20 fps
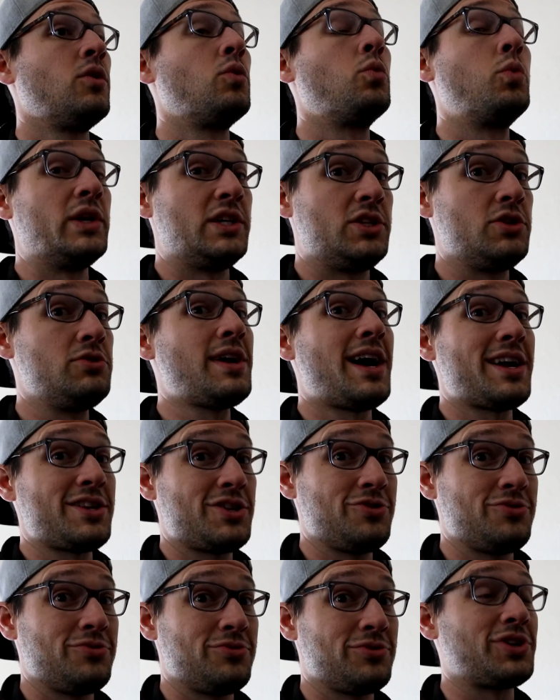We do not
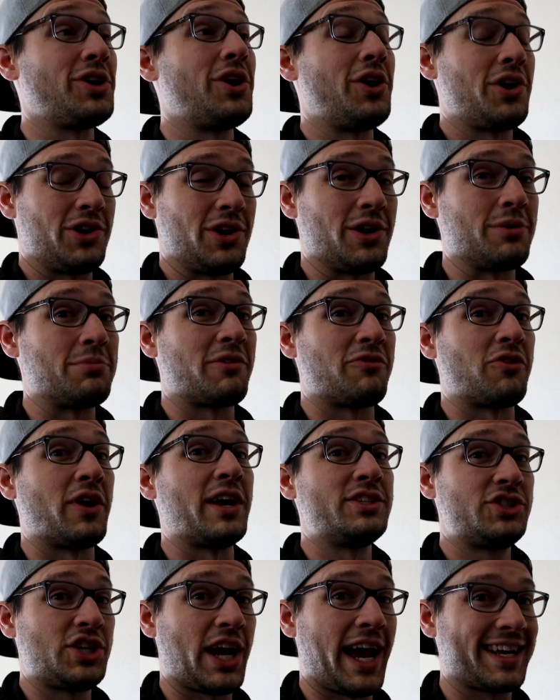use Harbor
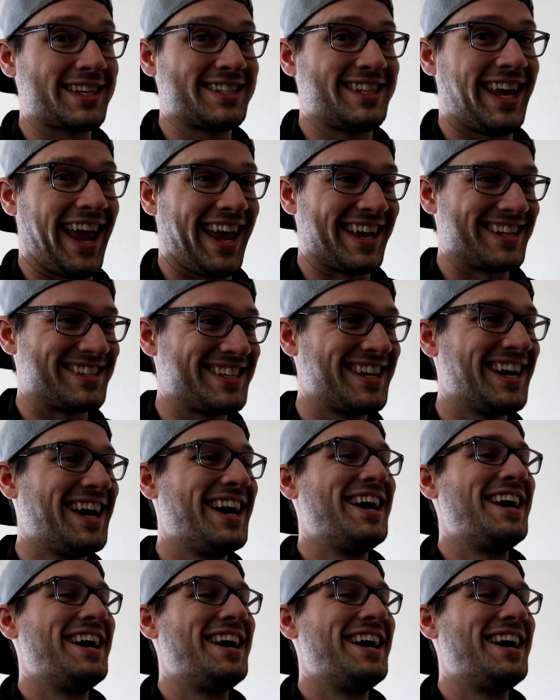Freight jack stands.